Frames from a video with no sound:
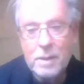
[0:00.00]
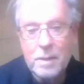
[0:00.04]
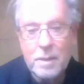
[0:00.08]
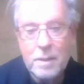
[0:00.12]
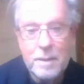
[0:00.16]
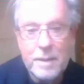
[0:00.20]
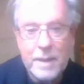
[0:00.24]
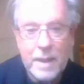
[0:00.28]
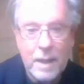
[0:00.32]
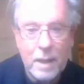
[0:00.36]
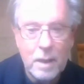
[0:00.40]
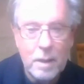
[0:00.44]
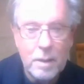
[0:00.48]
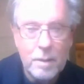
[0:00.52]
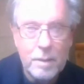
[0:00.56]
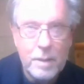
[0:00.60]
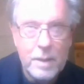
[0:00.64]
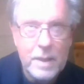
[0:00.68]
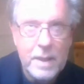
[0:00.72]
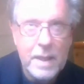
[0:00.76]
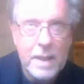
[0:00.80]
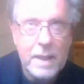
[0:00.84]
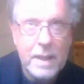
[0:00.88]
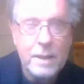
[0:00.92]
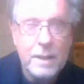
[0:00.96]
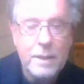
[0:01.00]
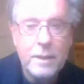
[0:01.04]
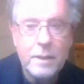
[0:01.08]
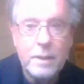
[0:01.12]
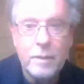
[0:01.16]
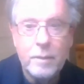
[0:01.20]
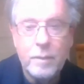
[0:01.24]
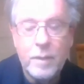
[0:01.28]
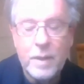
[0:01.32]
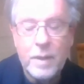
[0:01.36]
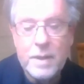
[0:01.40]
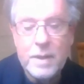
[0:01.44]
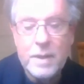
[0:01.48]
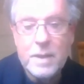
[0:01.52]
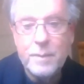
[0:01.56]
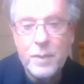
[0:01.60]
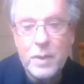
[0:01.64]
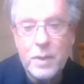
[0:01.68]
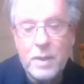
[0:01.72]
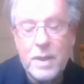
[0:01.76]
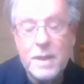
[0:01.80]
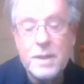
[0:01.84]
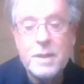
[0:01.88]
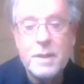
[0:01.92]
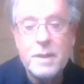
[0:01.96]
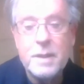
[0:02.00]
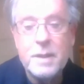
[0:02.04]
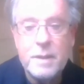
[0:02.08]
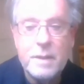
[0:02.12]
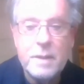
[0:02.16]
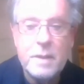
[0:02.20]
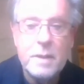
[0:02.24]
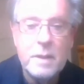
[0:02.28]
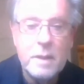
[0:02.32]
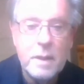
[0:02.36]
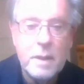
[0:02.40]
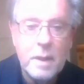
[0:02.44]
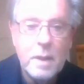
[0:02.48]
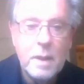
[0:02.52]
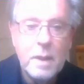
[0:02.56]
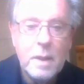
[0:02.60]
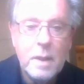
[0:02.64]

you can download the data, you can run some regressions,